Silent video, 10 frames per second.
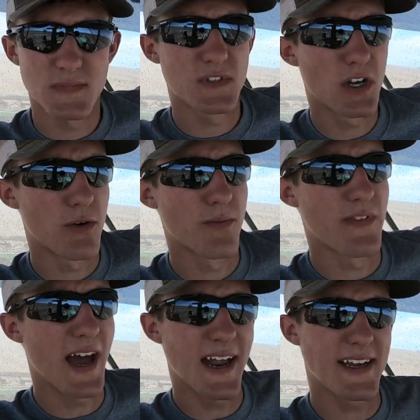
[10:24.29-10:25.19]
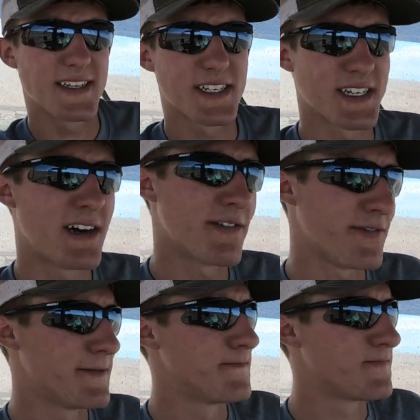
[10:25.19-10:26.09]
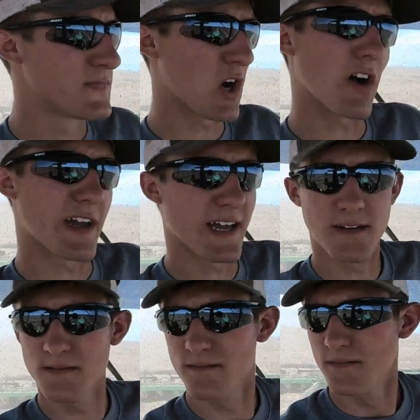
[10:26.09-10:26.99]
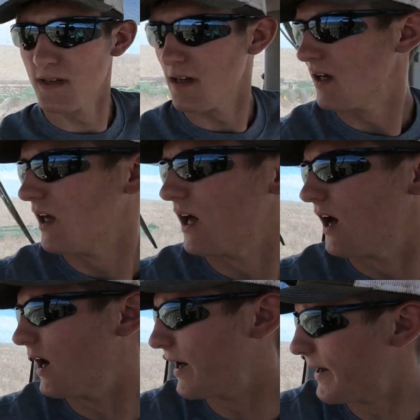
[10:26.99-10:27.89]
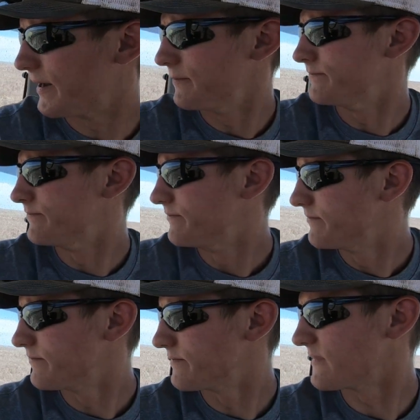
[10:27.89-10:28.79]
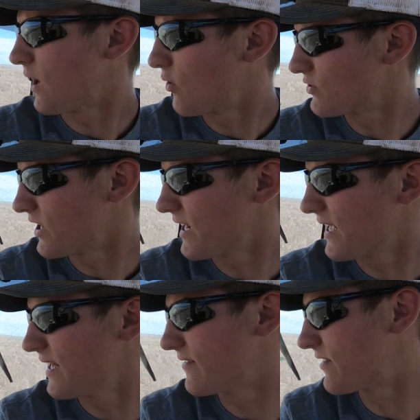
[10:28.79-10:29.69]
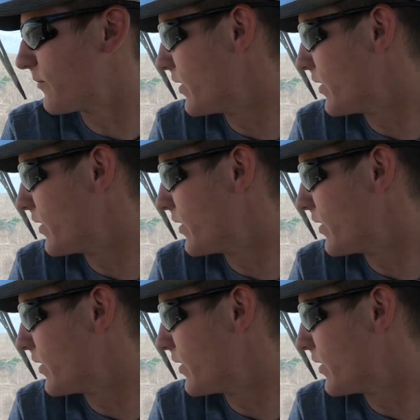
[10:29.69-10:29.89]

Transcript: So that is enough talking. Now we'll try to get some